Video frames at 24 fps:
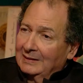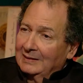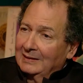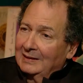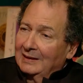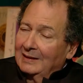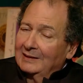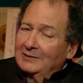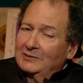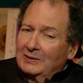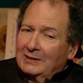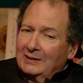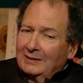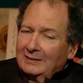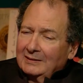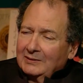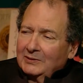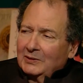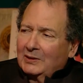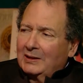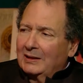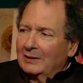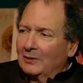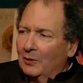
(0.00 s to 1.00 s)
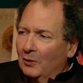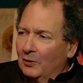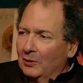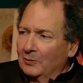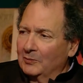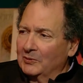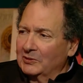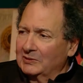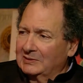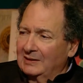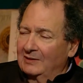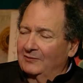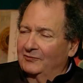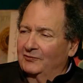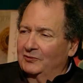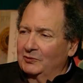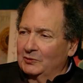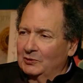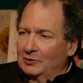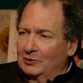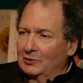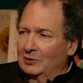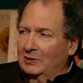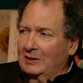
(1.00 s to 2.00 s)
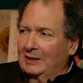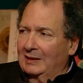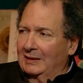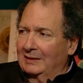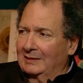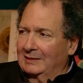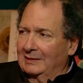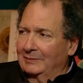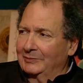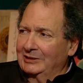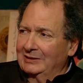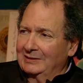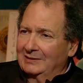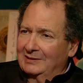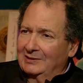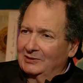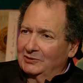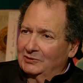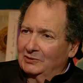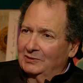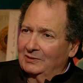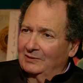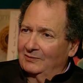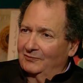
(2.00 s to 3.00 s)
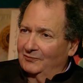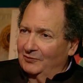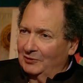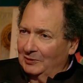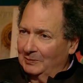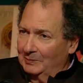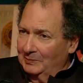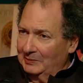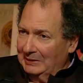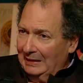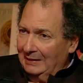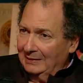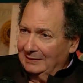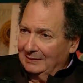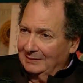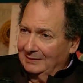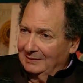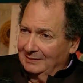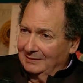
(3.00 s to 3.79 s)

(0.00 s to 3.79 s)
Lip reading: and you can almost, if you look at Lebanese history from that